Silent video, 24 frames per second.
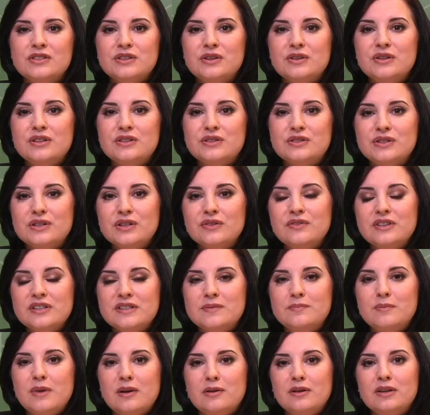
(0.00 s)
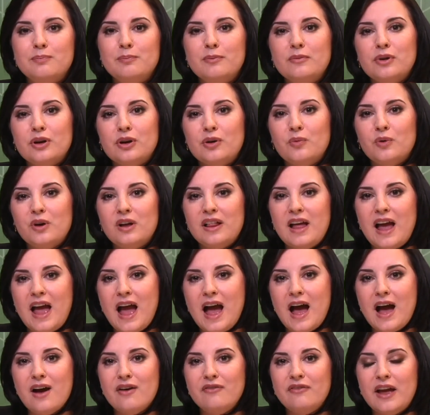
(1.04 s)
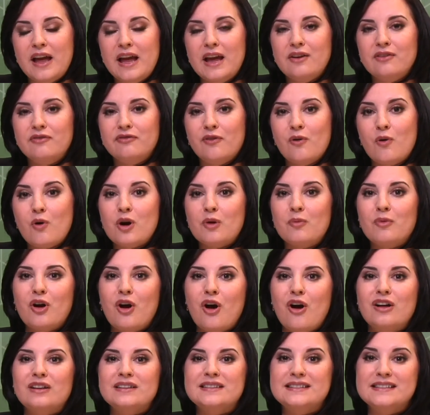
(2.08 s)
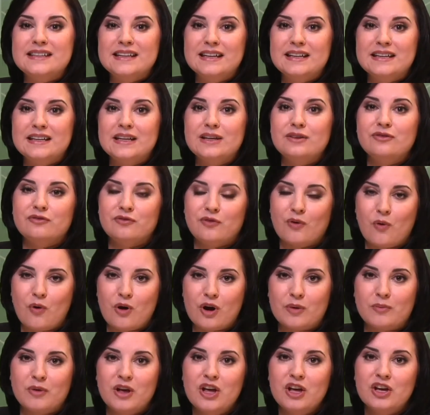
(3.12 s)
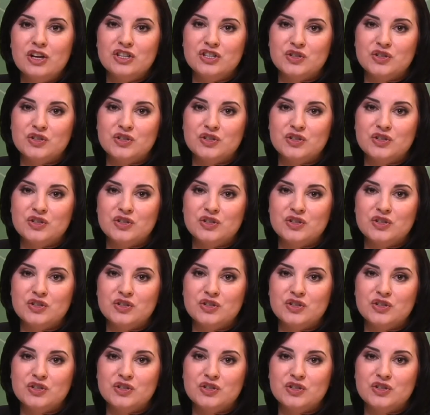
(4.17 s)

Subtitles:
So the service member will have a form called DD Form